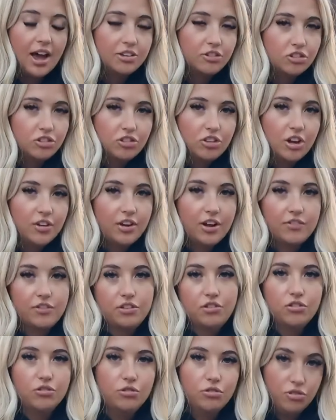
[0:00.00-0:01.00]
I just don't have
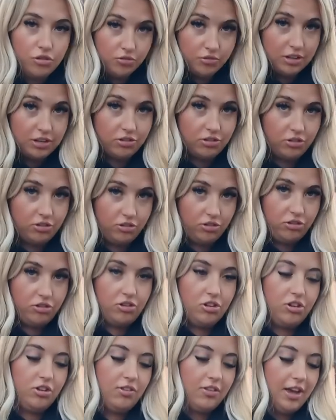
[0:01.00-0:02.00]
the tools and the resources
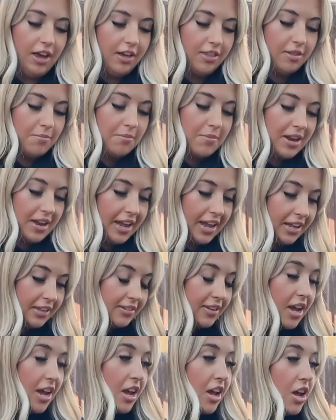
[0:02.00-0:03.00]
to do that at the minute.